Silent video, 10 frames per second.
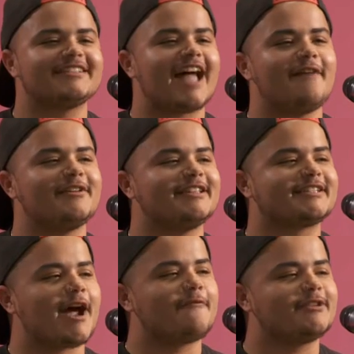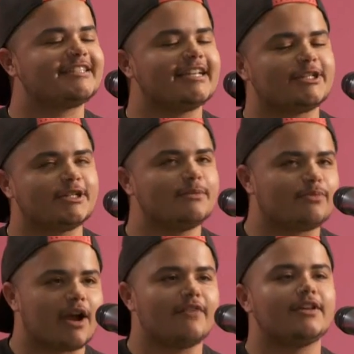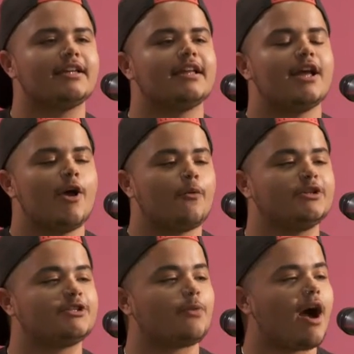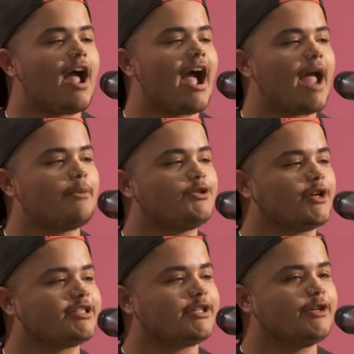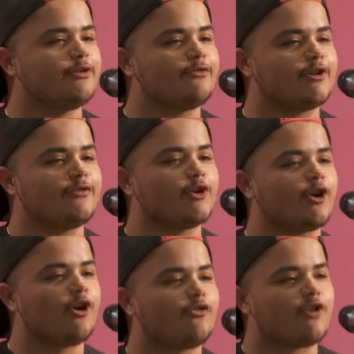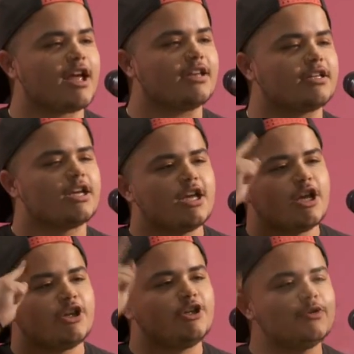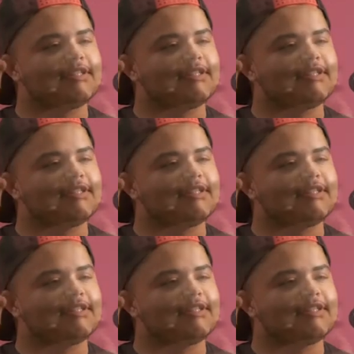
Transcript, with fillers: us having this conversation in private, which is why I'm addressing you in front of your girlfriend. You